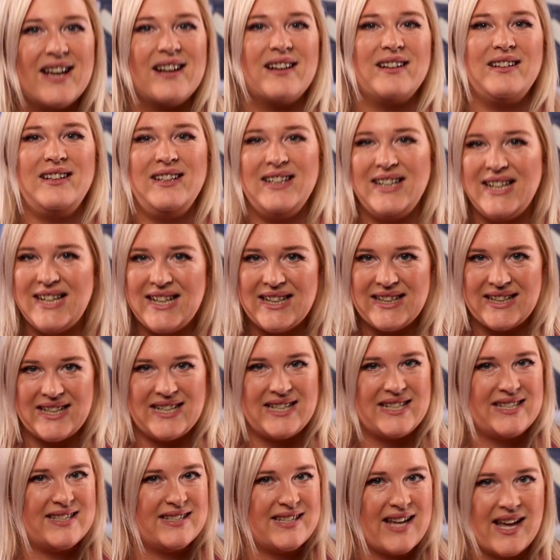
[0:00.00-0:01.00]

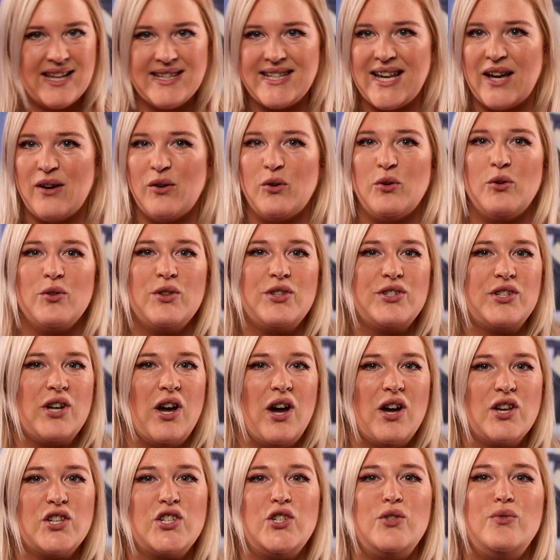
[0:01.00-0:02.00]
Clearly set out all the
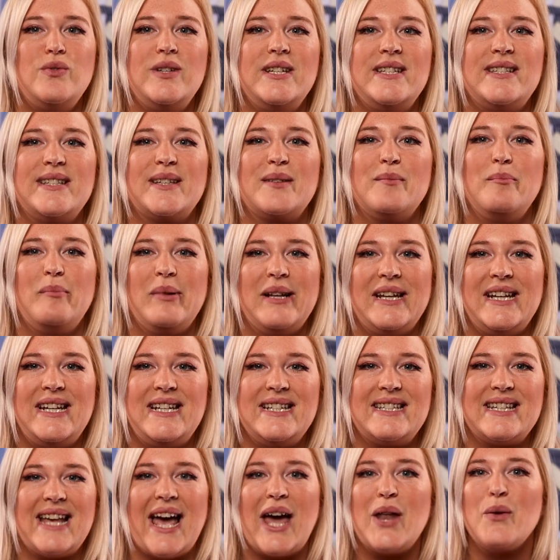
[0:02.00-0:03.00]
tasks you need to
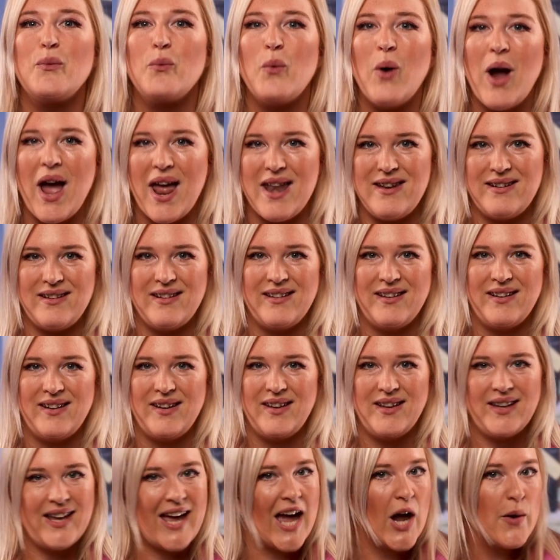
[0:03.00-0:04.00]
complete and when.
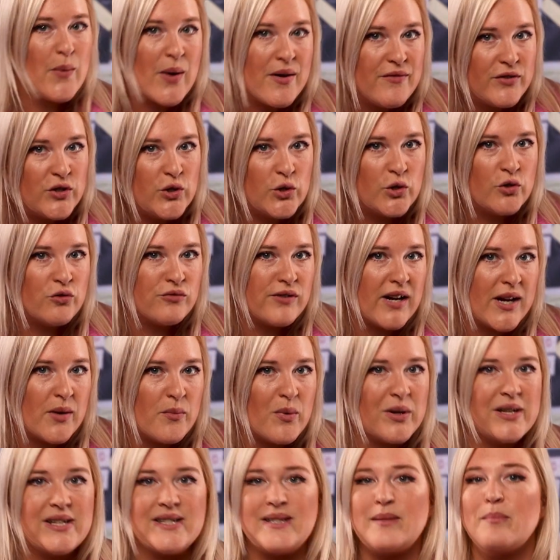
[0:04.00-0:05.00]
However you create
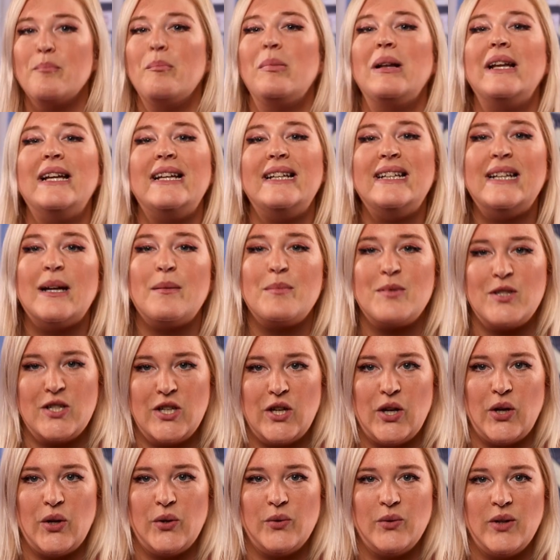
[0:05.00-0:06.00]
one is completely up
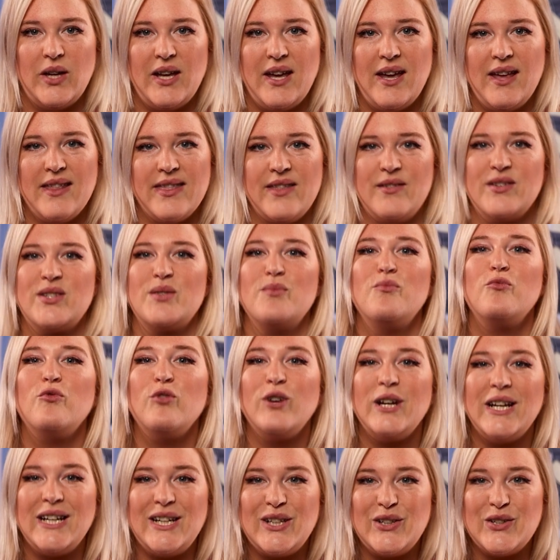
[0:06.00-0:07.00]
to you. There are some
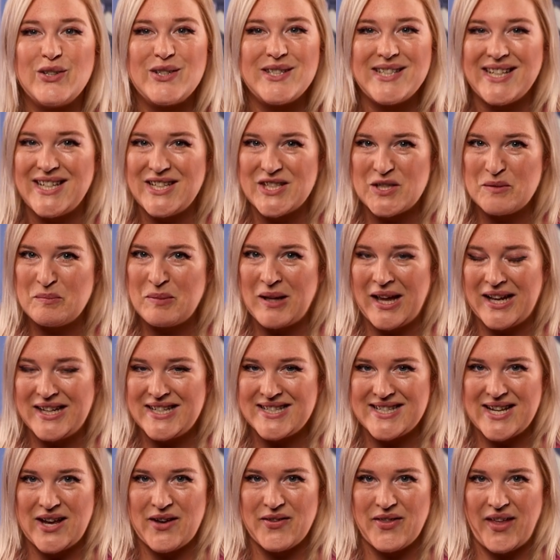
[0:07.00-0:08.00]
really good teacher
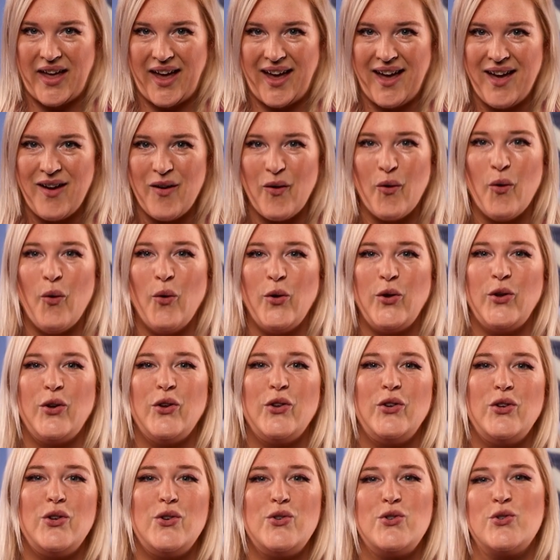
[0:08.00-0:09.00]
planners out there, or you
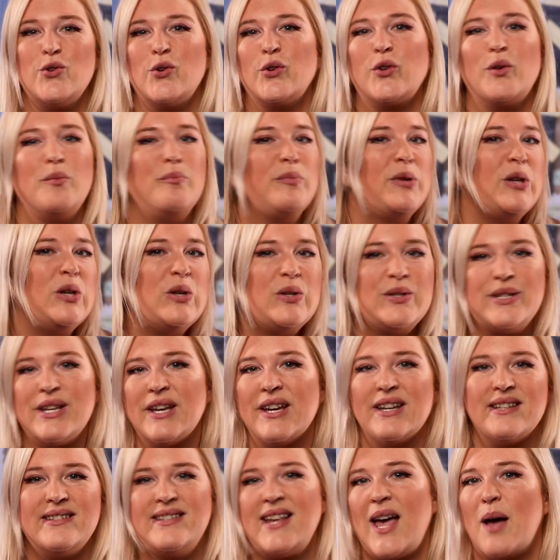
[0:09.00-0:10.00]
can use your
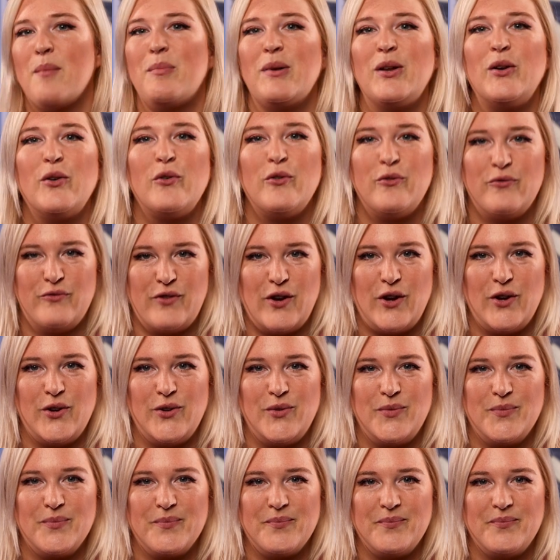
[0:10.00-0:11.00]
computer, tablet, or
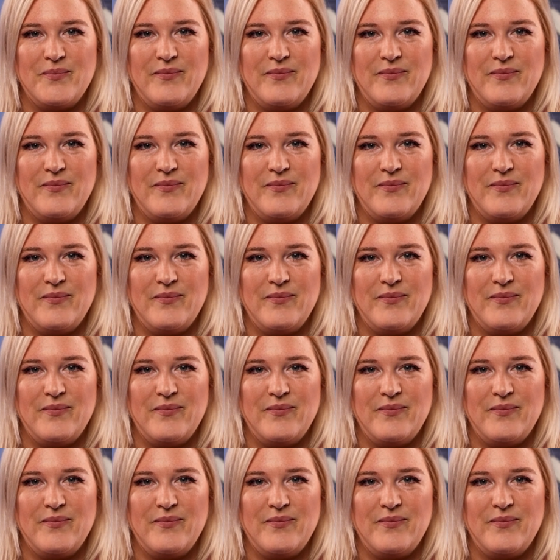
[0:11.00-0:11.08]
phone.